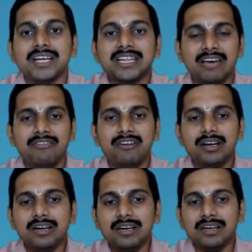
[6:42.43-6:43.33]
they
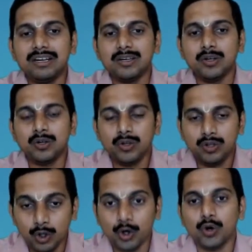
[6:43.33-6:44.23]
will
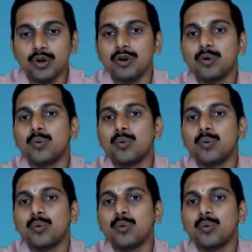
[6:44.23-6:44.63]
know